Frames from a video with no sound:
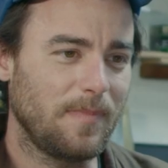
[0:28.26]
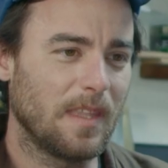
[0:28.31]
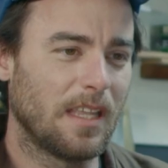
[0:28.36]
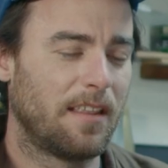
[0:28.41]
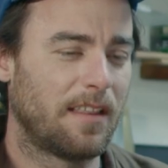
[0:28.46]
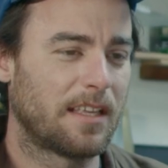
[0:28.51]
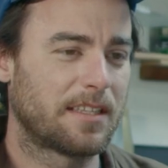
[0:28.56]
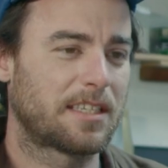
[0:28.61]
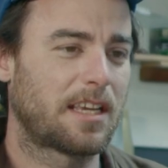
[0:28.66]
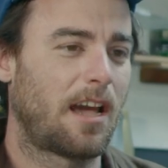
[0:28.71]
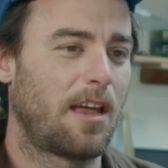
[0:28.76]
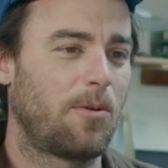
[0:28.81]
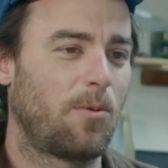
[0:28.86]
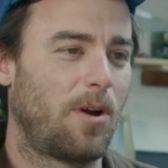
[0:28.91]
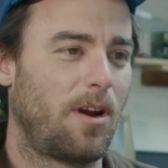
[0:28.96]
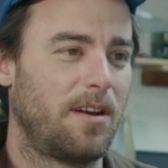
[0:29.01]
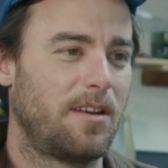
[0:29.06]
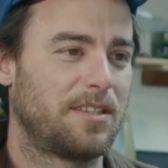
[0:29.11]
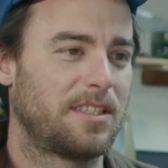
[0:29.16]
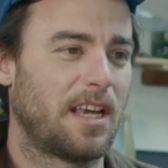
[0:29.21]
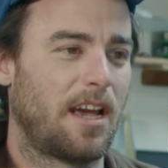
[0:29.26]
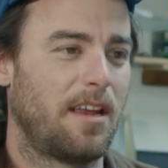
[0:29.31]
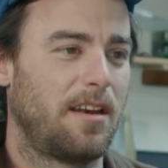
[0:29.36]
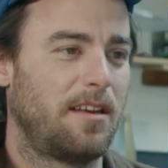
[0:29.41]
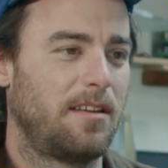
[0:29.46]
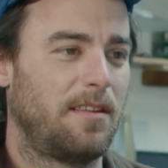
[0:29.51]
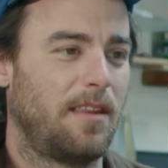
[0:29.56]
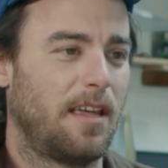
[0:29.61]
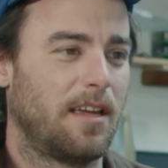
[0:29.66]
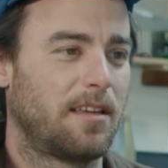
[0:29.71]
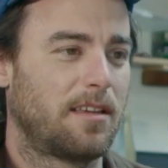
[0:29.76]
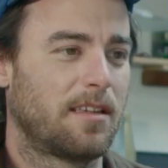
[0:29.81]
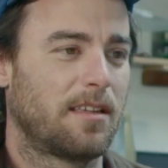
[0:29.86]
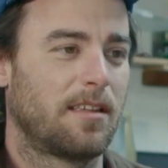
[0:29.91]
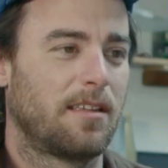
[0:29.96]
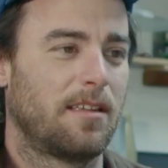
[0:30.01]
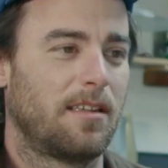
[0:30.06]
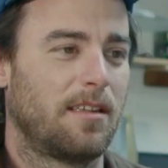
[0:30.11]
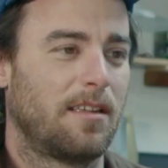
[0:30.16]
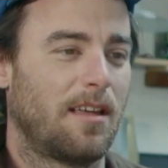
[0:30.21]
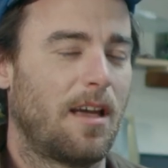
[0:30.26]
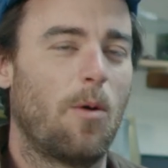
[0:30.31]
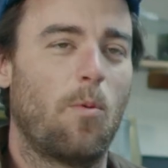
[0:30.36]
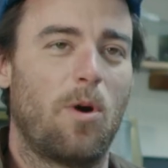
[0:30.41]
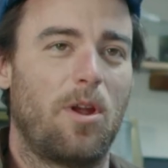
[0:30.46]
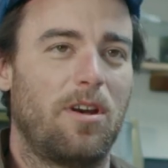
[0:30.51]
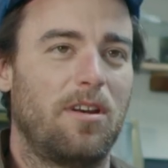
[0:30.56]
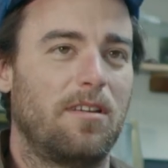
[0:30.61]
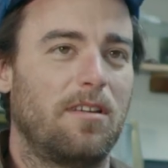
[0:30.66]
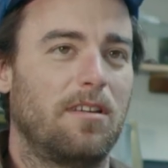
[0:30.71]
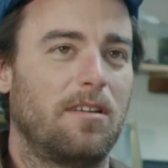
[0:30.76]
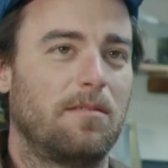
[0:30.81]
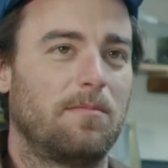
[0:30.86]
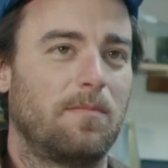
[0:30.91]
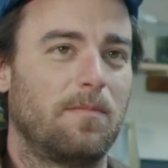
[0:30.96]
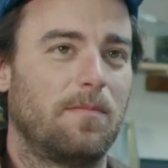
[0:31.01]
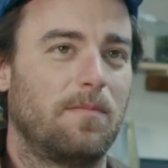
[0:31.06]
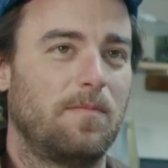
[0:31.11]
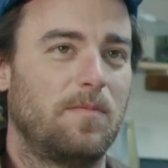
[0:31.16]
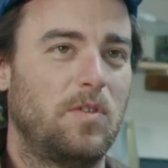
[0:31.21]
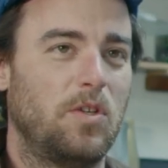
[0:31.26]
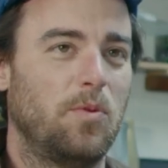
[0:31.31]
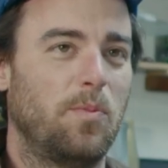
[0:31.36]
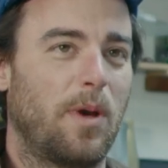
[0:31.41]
and that's kind of where I decided like I wanted to do